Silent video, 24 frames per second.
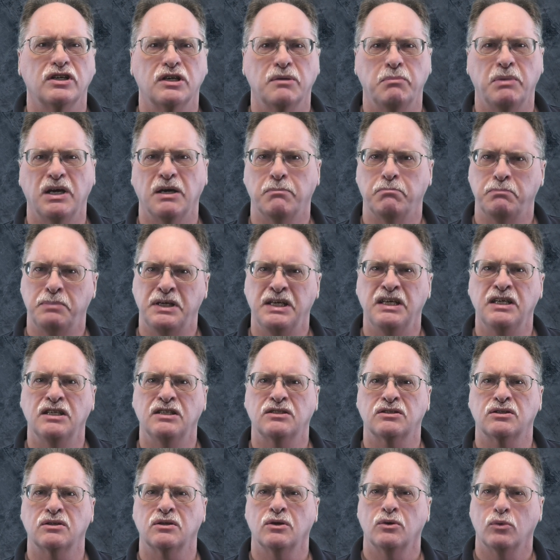to be at
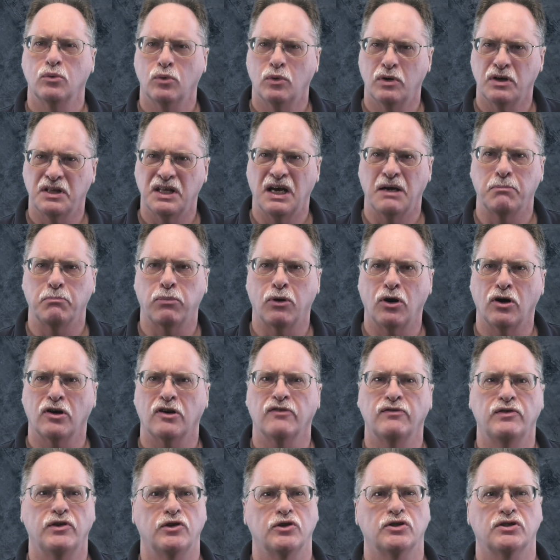peace with that part
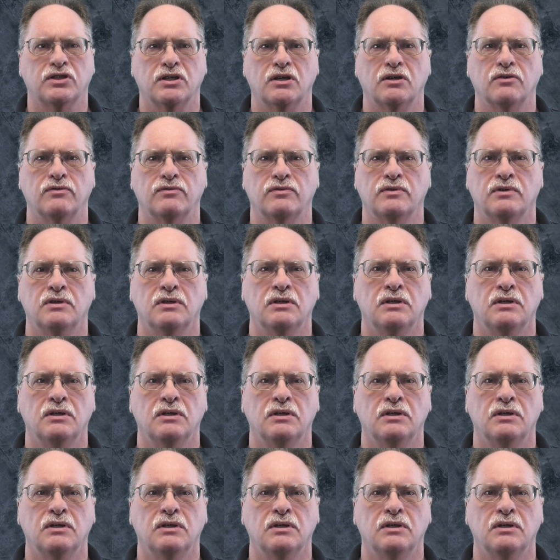of yourself